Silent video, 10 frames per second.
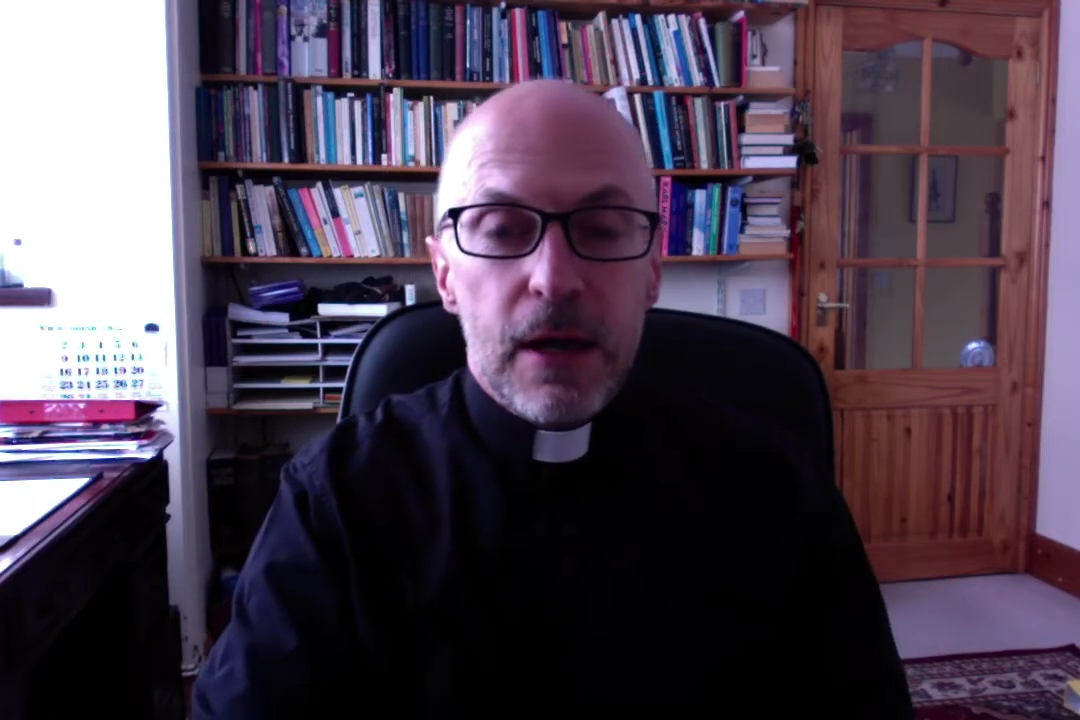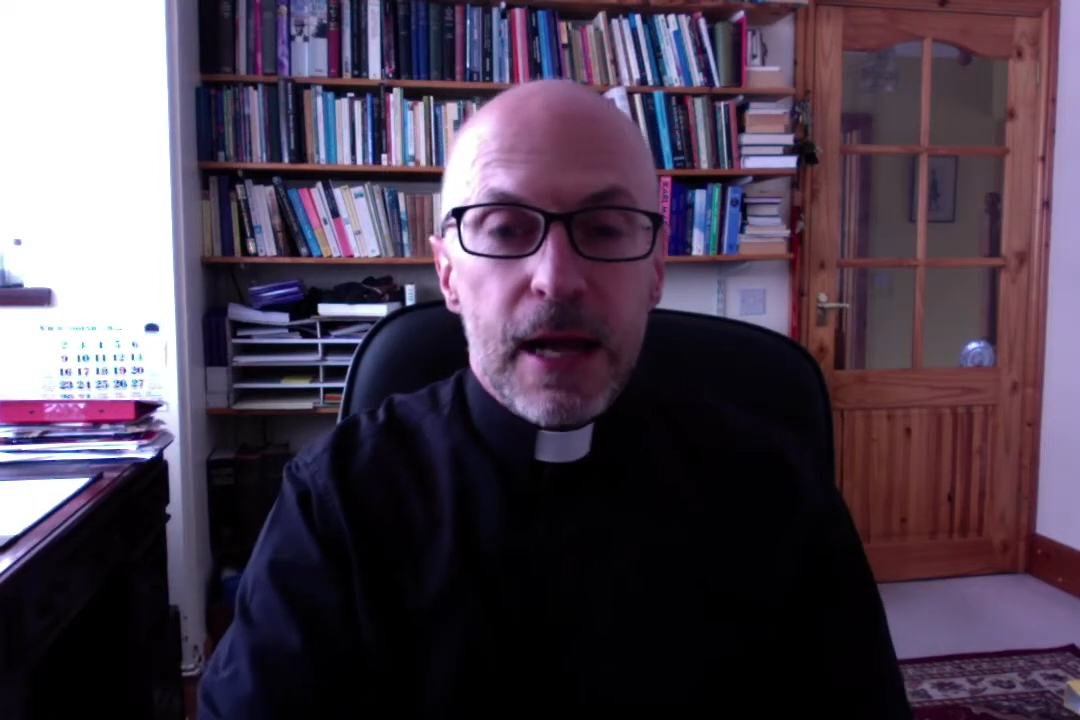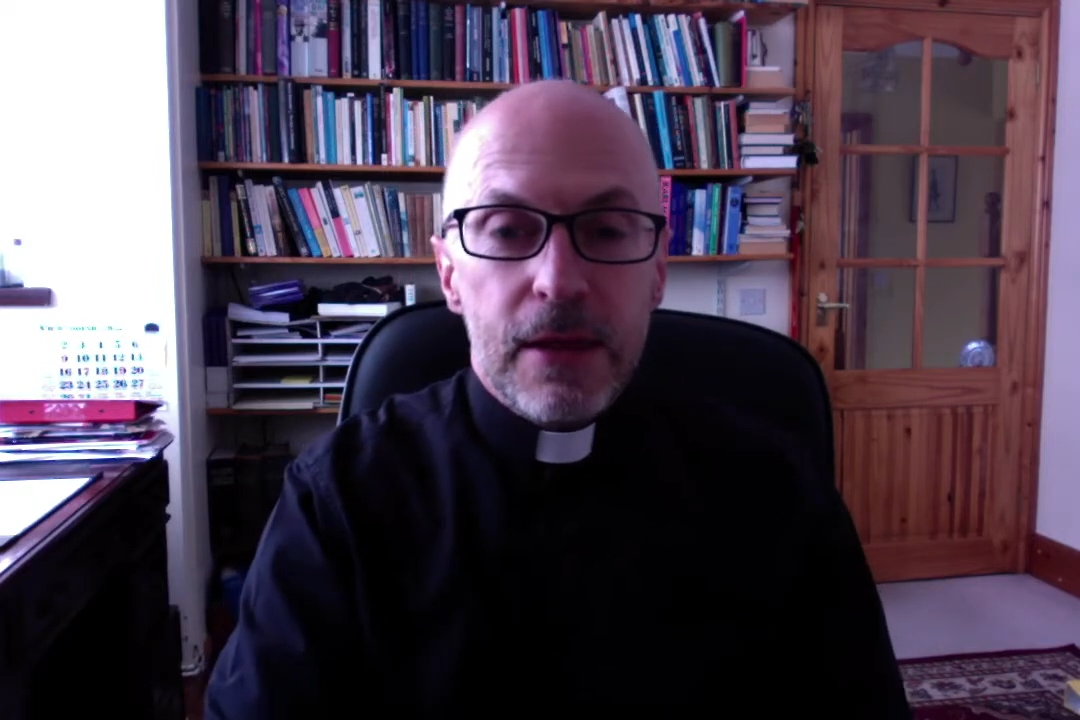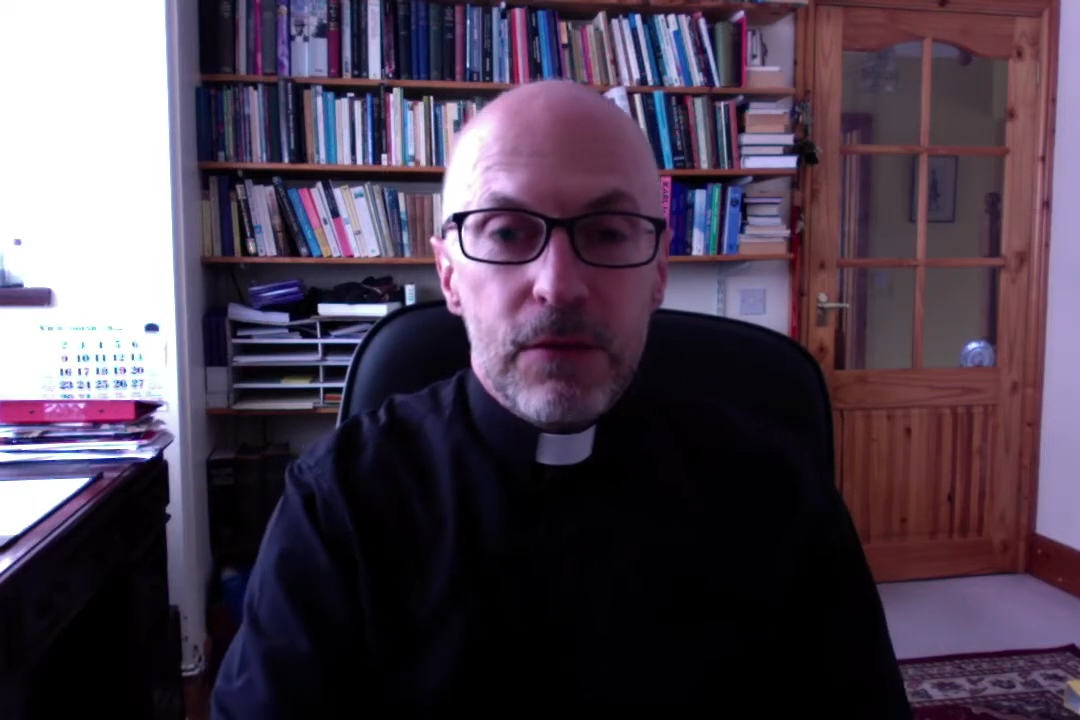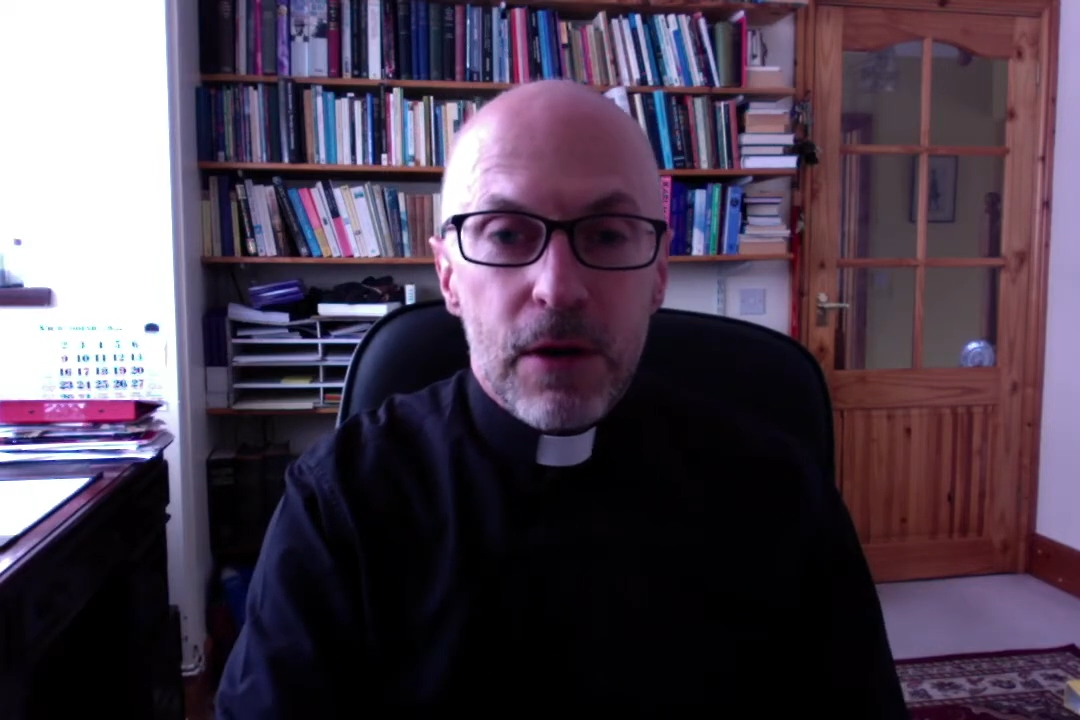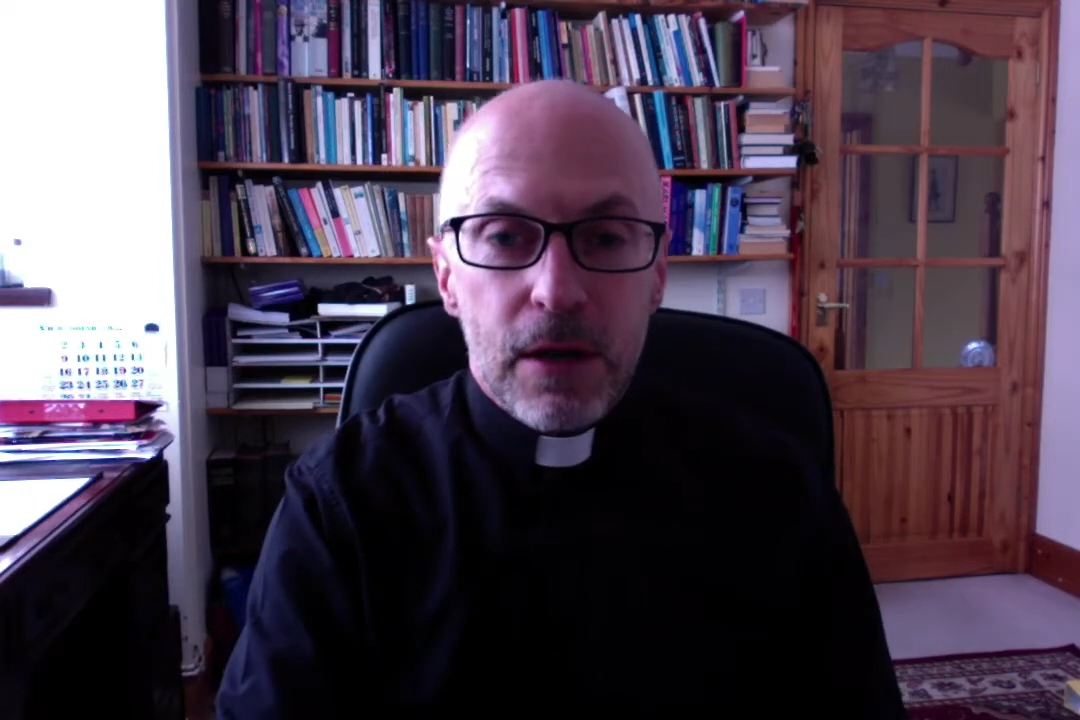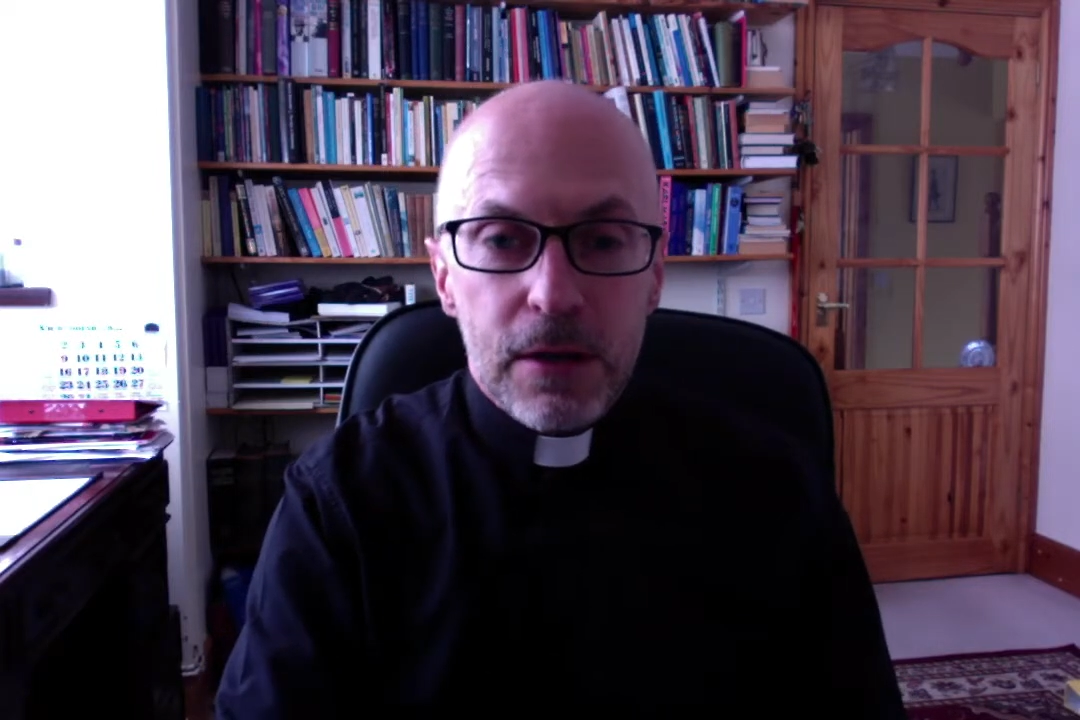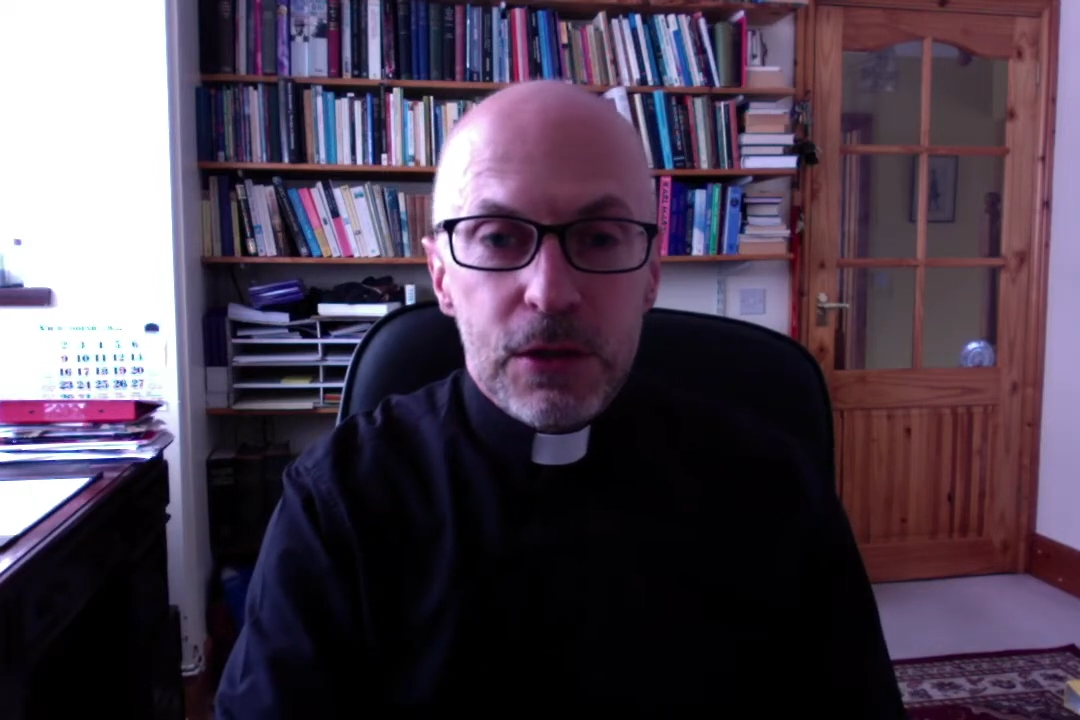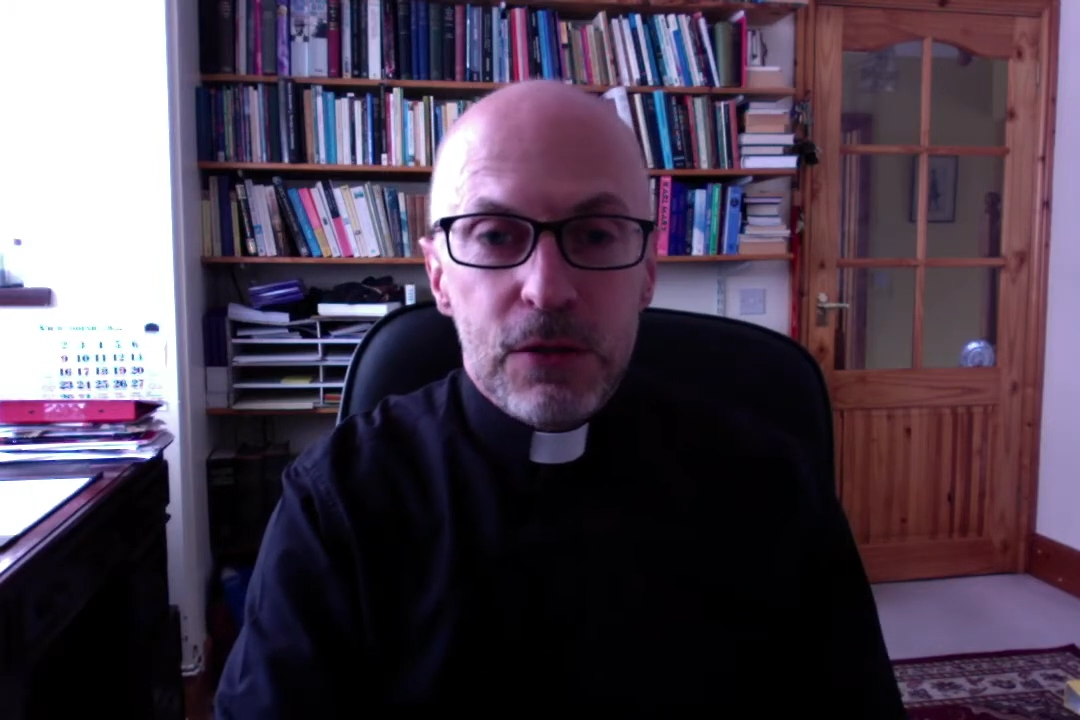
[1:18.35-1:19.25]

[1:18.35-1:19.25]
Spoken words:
get the right answer